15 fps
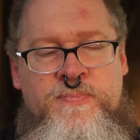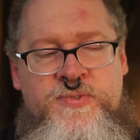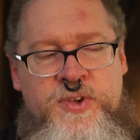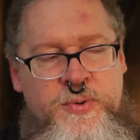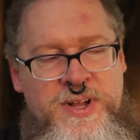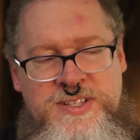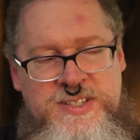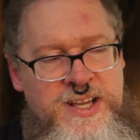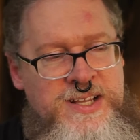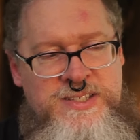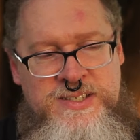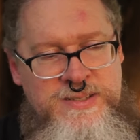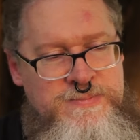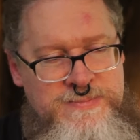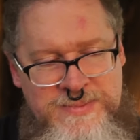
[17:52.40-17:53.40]
So it's,
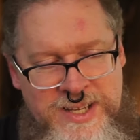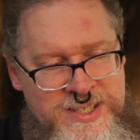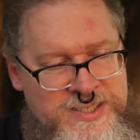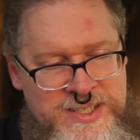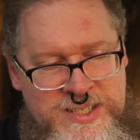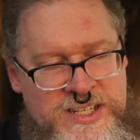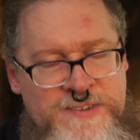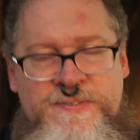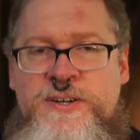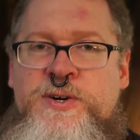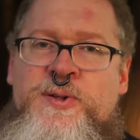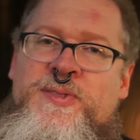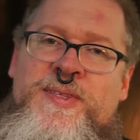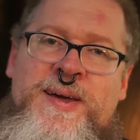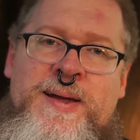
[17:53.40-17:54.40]
it's, it's a
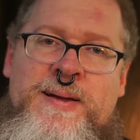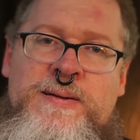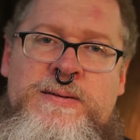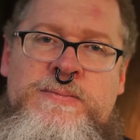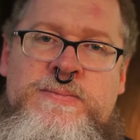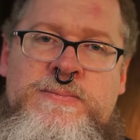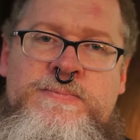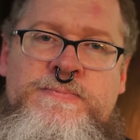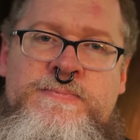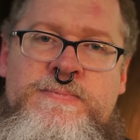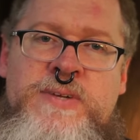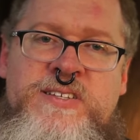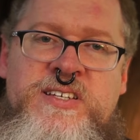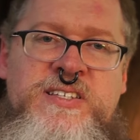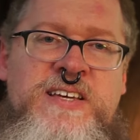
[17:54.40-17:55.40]
difficult thing.
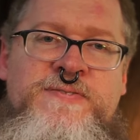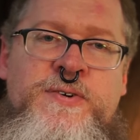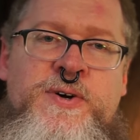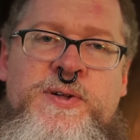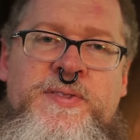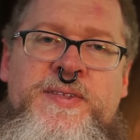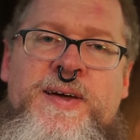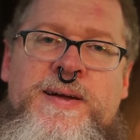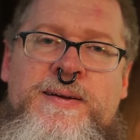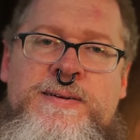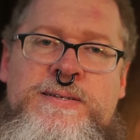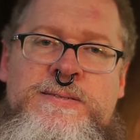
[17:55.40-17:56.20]
It's a difficult thing.